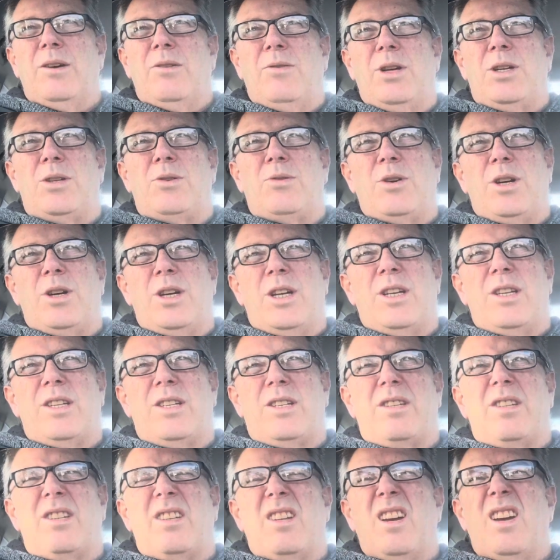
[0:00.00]
which
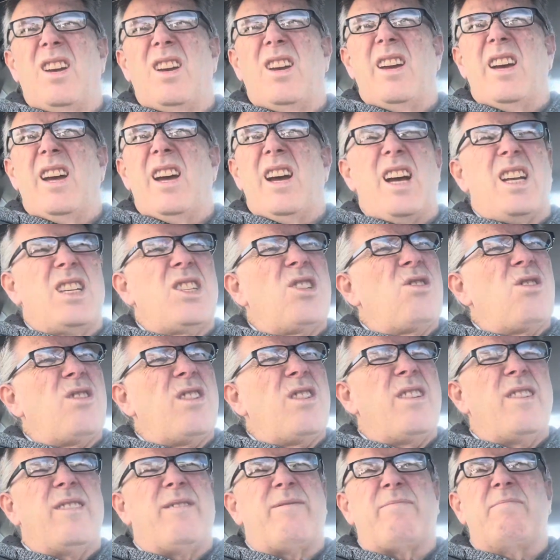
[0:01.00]
was a
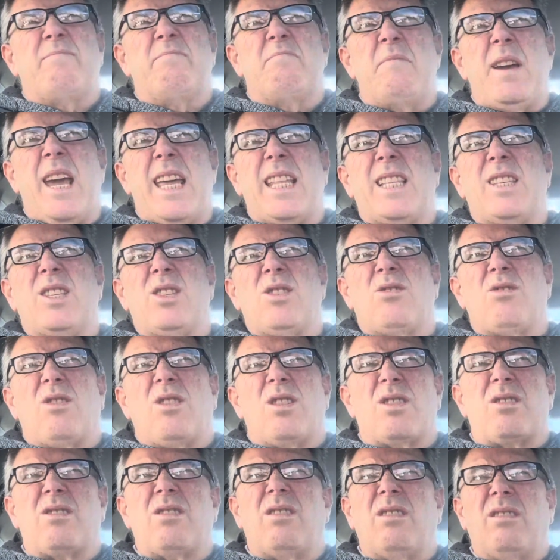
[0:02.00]
sort of men's
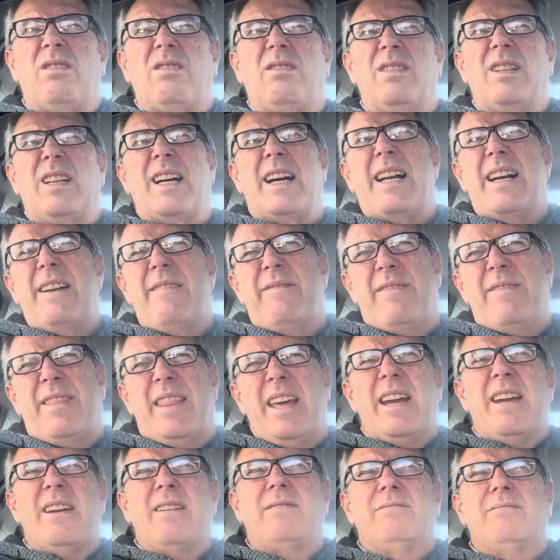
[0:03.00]
hostel kind of
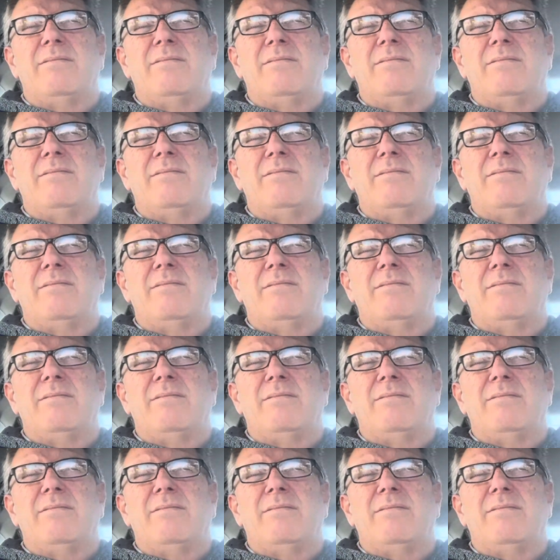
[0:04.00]
thing.